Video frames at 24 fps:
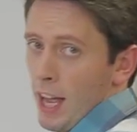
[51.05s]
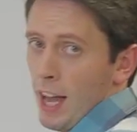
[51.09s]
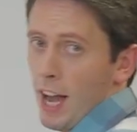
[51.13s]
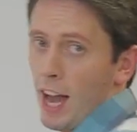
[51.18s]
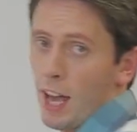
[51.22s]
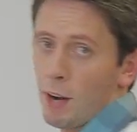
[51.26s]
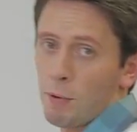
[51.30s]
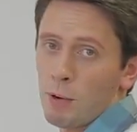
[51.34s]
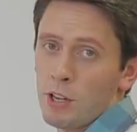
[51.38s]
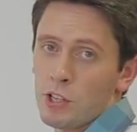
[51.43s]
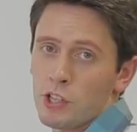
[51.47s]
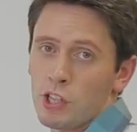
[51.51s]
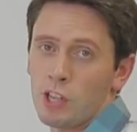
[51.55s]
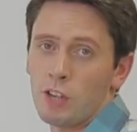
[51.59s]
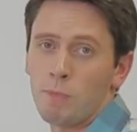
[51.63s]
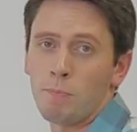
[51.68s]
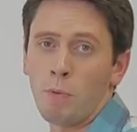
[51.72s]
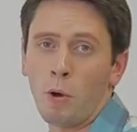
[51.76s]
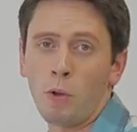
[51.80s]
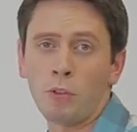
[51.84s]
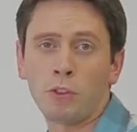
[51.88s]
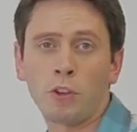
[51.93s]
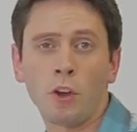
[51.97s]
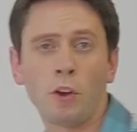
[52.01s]
how do we achieve
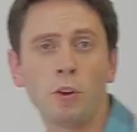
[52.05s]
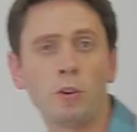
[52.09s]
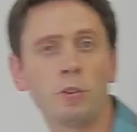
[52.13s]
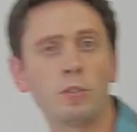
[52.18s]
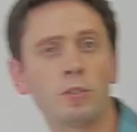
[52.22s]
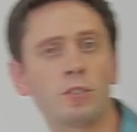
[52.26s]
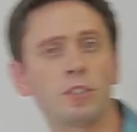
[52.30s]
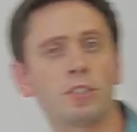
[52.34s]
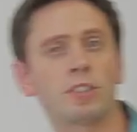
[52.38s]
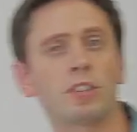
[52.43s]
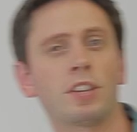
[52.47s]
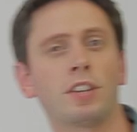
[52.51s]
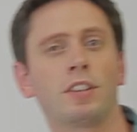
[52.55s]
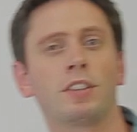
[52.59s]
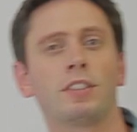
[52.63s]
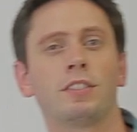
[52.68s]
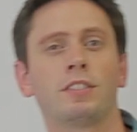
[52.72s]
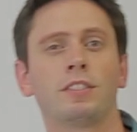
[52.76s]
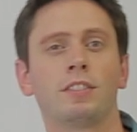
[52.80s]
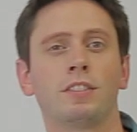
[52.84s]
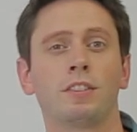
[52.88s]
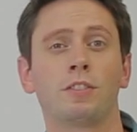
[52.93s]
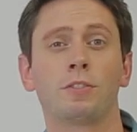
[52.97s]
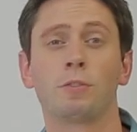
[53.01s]
both goals?
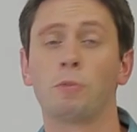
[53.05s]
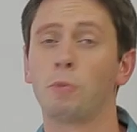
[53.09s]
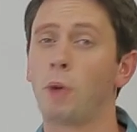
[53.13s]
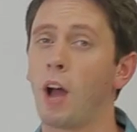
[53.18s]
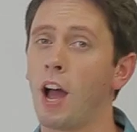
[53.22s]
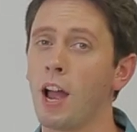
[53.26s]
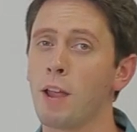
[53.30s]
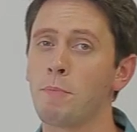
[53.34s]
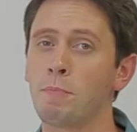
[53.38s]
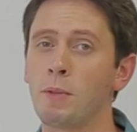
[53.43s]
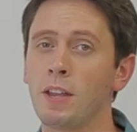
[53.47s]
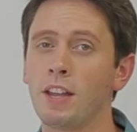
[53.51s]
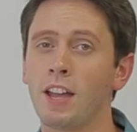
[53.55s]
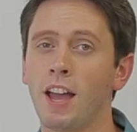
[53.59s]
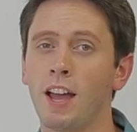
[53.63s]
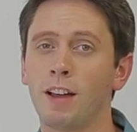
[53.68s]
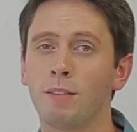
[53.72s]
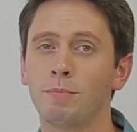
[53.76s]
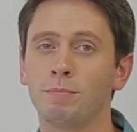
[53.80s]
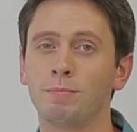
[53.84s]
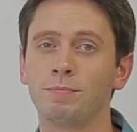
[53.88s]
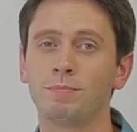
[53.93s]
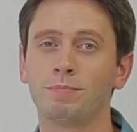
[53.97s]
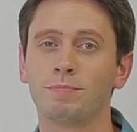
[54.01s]
Through
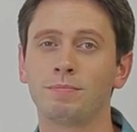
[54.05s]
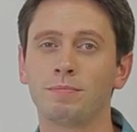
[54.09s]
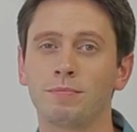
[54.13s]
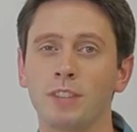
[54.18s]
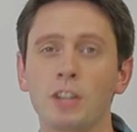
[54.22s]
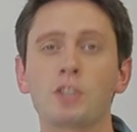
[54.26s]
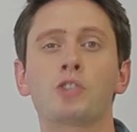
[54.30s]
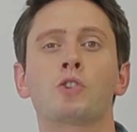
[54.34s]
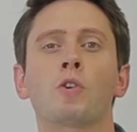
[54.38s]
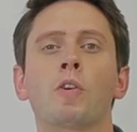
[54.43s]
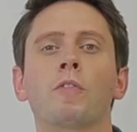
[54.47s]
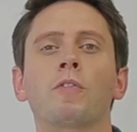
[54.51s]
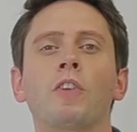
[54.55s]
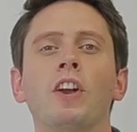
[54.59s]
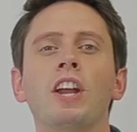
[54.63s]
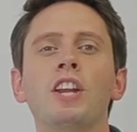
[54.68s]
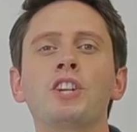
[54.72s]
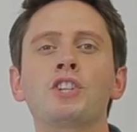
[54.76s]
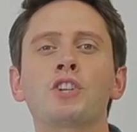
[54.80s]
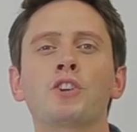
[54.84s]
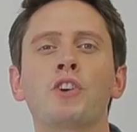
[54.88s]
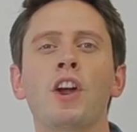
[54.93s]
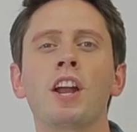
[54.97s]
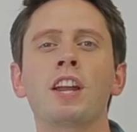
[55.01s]
IPM. That's short for
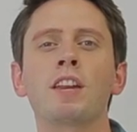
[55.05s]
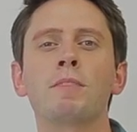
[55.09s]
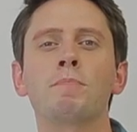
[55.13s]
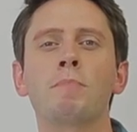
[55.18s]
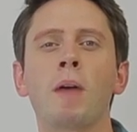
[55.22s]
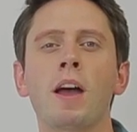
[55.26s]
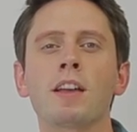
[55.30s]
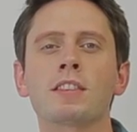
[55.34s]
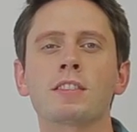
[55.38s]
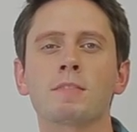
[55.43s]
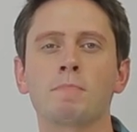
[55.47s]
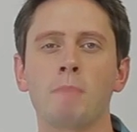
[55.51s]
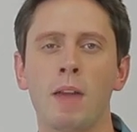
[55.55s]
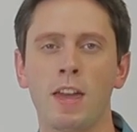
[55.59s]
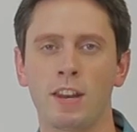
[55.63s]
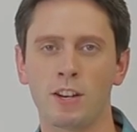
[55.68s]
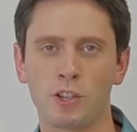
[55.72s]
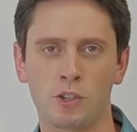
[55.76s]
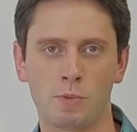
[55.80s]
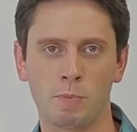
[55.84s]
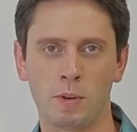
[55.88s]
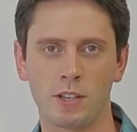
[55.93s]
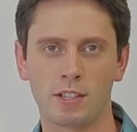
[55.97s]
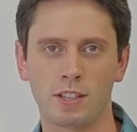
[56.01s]
Integrated Pest
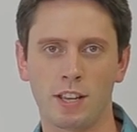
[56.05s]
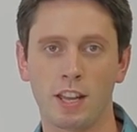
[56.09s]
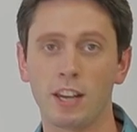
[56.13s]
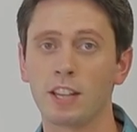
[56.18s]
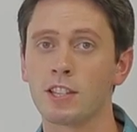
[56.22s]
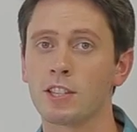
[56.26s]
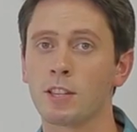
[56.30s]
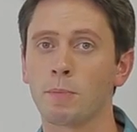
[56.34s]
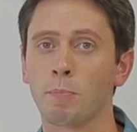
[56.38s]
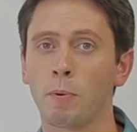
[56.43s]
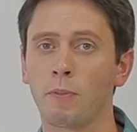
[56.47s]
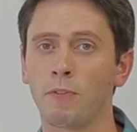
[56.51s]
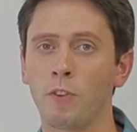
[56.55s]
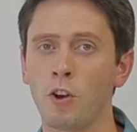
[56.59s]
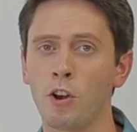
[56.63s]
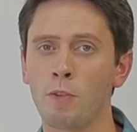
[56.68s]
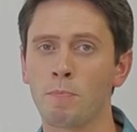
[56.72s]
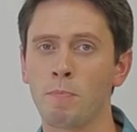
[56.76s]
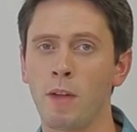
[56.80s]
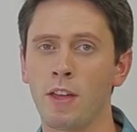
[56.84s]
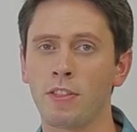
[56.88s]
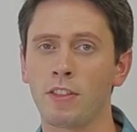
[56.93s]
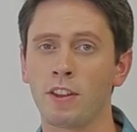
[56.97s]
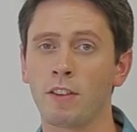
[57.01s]
Management, and it's the
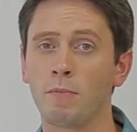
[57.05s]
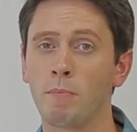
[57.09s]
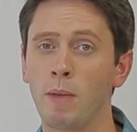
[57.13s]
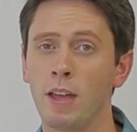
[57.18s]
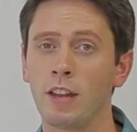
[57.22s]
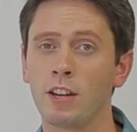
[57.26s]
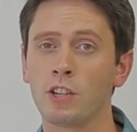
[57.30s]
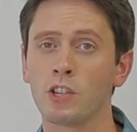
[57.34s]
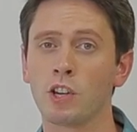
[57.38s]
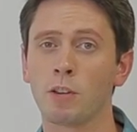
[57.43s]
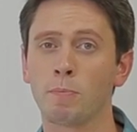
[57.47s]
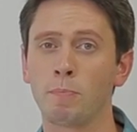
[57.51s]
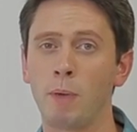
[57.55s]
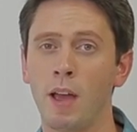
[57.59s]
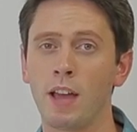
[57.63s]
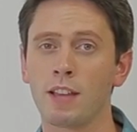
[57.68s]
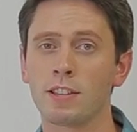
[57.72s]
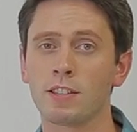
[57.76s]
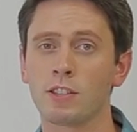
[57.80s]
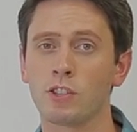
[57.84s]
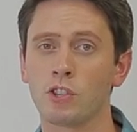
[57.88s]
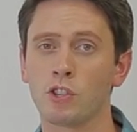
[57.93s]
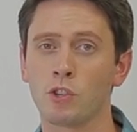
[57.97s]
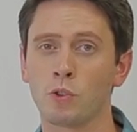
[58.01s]
preferred method of managing
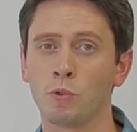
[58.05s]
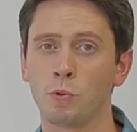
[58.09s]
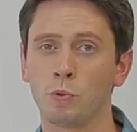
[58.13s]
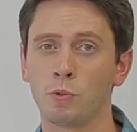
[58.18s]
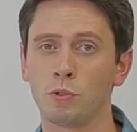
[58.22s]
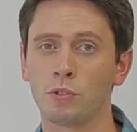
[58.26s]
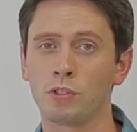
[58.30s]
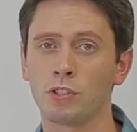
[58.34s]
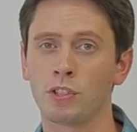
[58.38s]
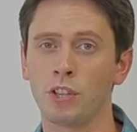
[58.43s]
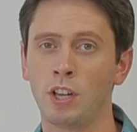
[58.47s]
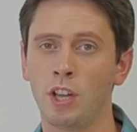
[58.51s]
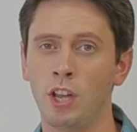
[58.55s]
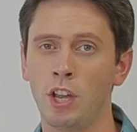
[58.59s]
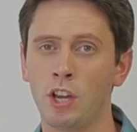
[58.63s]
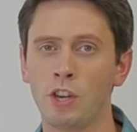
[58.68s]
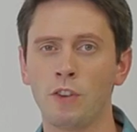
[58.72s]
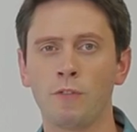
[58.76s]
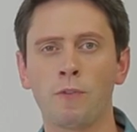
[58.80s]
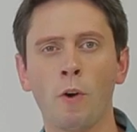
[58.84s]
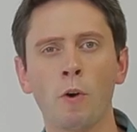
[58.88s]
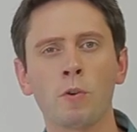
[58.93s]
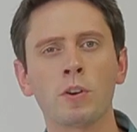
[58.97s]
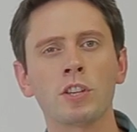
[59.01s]
pests in schools.
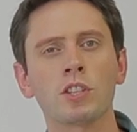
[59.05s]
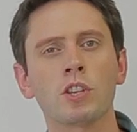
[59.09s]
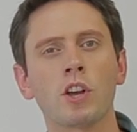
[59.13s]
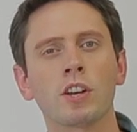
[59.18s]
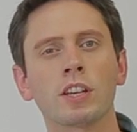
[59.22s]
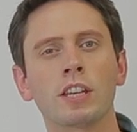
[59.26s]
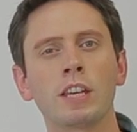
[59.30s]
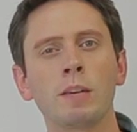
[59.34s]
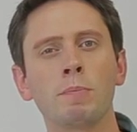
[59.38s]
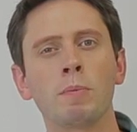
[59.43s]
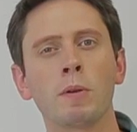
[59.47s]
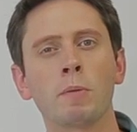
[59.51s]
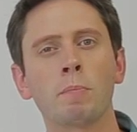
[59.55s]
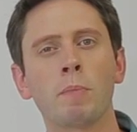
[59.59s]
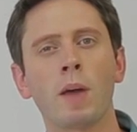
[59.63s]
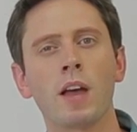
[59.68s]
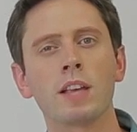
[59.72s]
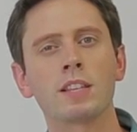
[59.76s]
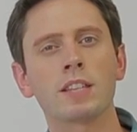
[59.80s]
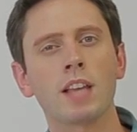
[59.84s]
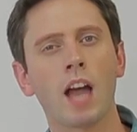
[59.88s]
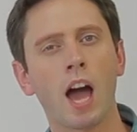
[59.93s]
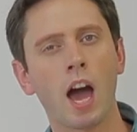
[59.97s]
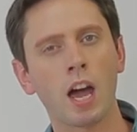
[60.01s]
You focus on keeping
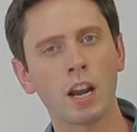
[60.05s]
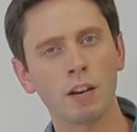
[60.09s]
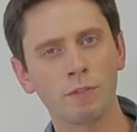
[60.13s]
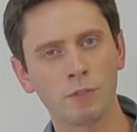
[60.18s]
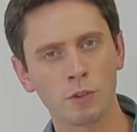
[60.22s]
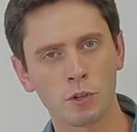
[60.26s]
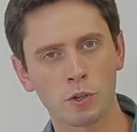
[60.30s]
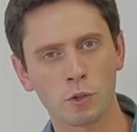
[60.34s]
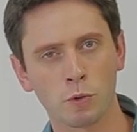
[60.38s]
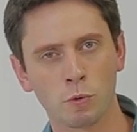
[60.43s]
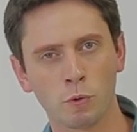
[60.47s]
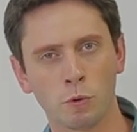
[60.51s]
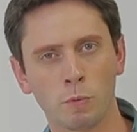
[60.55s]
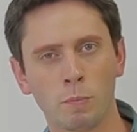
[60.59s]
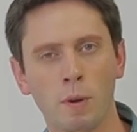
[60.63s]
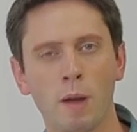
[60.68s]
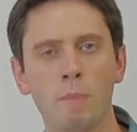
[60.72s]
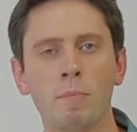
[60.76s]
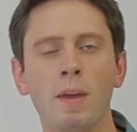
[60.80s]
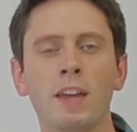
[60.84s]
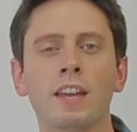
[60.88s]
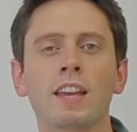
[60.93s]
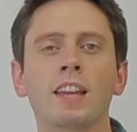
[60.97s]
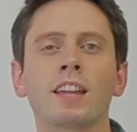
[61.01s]
pests out of your school by
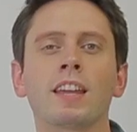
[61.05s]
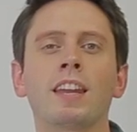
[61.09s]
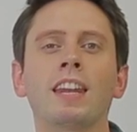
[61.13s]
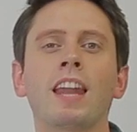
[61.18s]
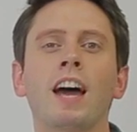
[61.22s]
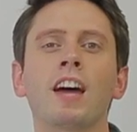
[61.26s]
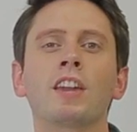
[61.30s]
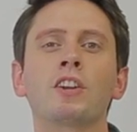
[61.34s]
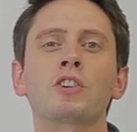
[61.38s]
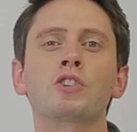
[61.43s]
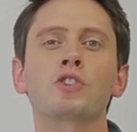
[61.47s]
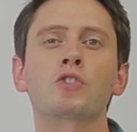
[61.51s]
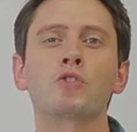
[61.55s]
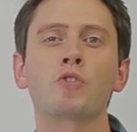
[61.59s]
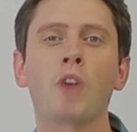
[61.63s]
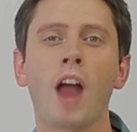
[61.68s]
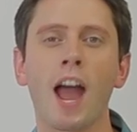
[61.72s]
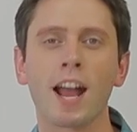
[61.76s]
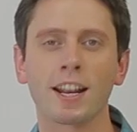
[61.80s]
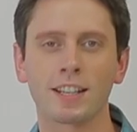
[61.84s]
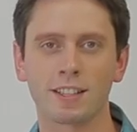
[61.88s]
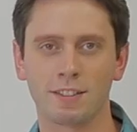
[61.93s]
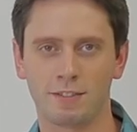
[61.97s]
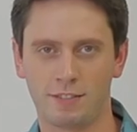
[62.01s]
making it
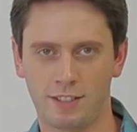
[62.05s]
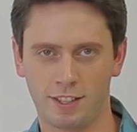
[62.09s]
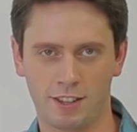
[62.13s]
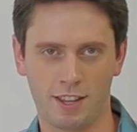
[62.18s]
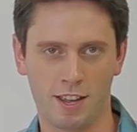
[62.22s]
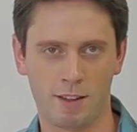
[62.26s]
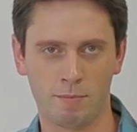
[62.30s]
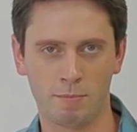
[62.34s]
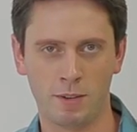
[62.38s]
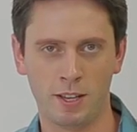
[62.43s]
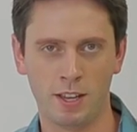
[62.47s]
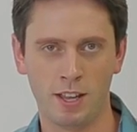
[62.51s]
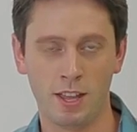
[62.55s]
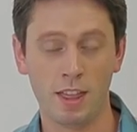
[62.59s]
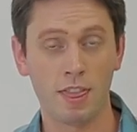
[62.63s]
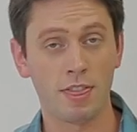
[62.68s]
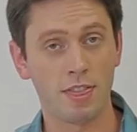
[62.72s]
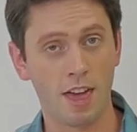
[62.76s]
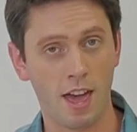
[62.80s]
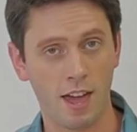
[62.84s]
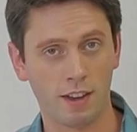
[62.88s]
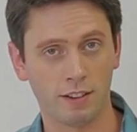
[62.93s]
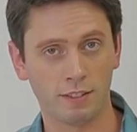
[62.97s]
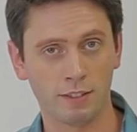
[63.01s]
unattractive to them.
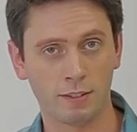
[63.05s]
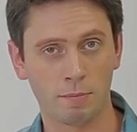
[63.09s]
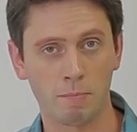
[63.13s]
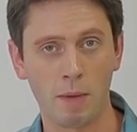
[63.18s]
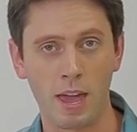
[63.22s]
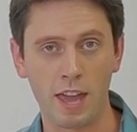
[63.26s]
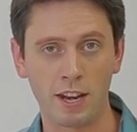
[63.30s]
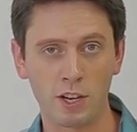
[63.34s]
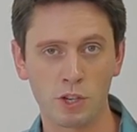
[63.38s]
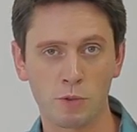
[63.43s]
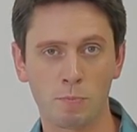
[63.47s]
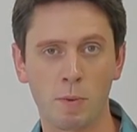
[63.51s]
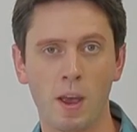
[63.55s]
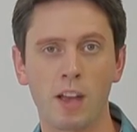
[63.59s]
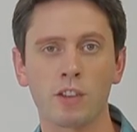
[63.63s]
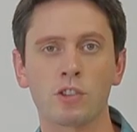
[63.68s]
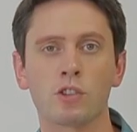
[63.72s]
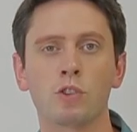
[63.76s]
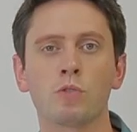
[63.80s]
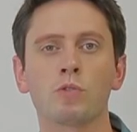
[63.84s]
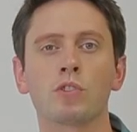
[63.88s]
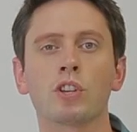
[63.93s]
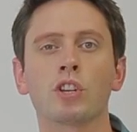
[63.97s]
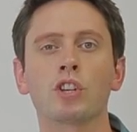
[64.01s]
Then, manage
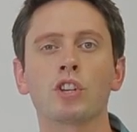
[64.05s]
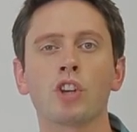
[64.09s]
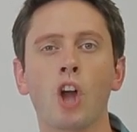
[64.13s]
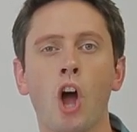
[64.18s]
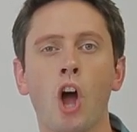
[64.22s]
pests using